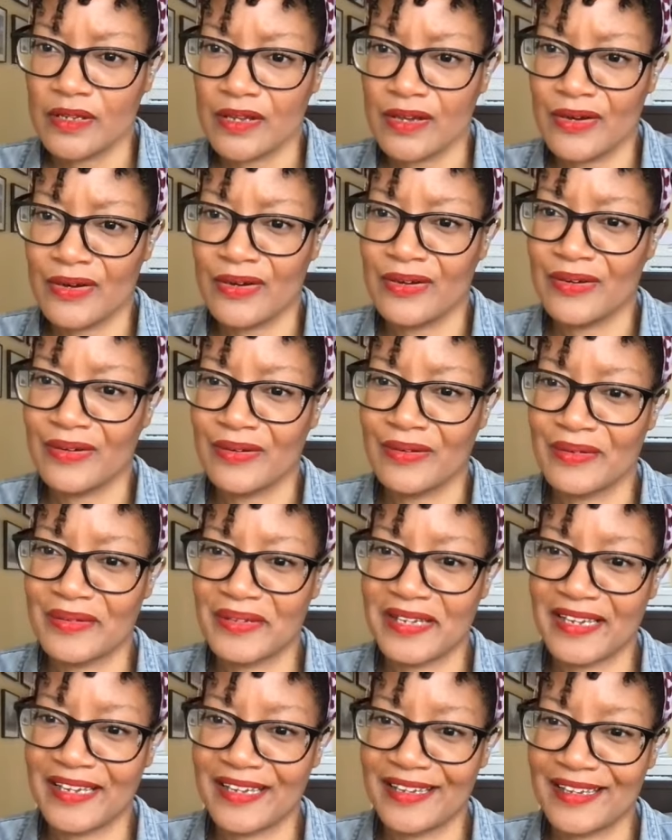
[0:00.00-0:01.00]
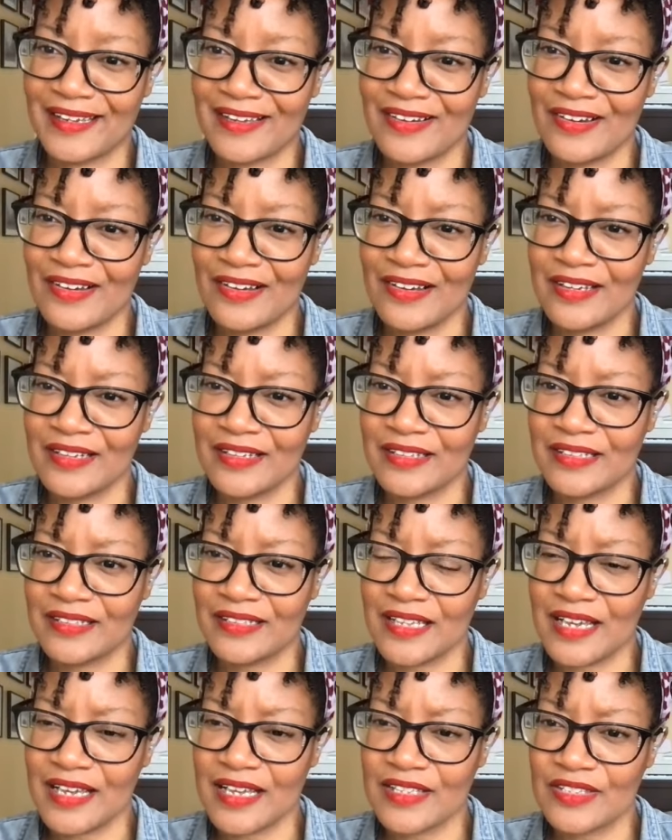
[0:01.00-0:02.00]
Oh, okay. Caught the
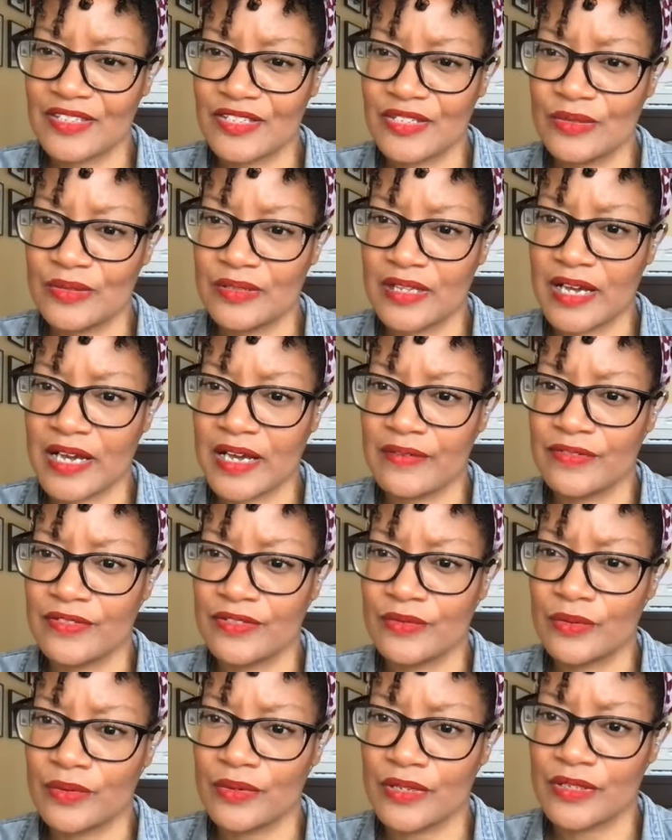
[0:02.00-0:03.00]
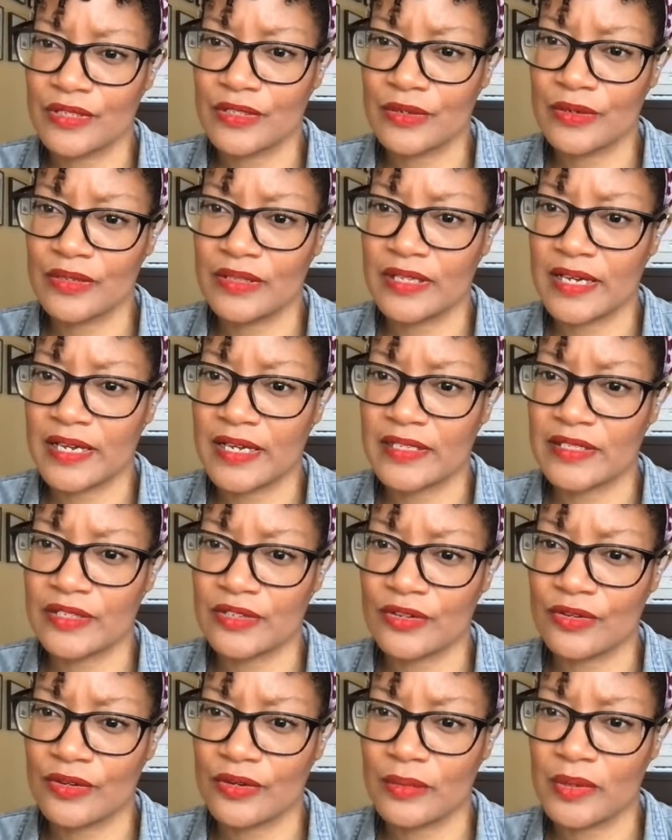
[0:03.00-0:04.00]
last 2 lives viewing. So glad to
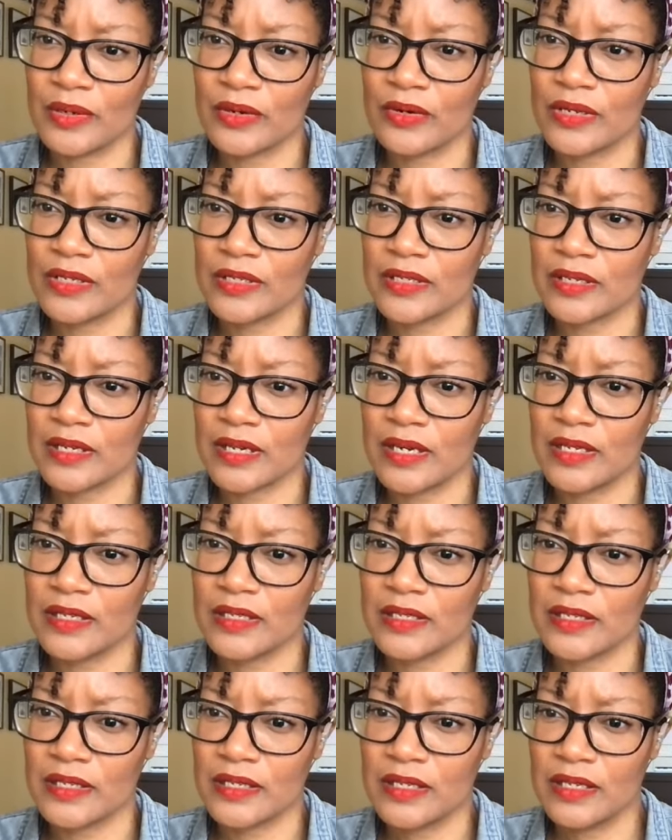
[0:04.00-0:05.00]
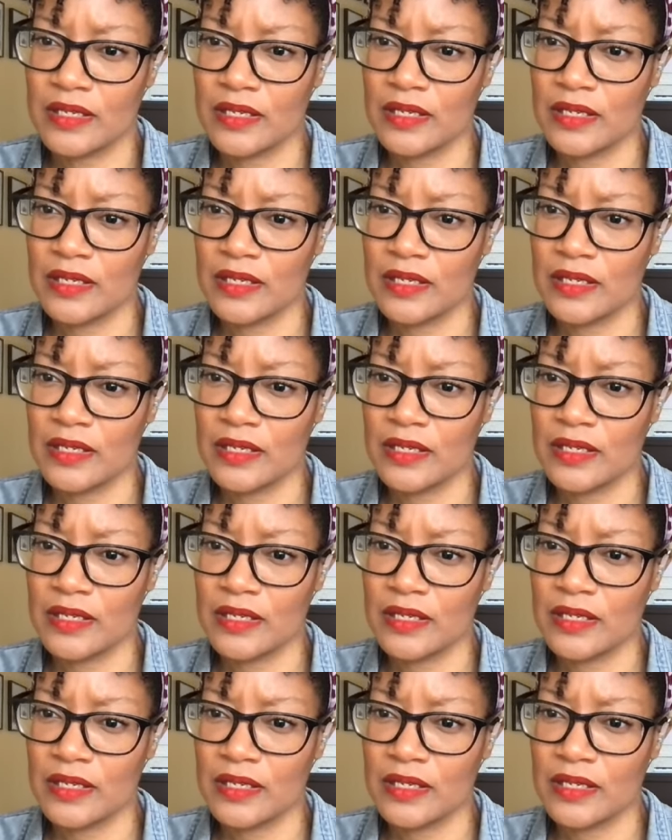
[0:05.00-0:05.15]
come across the content.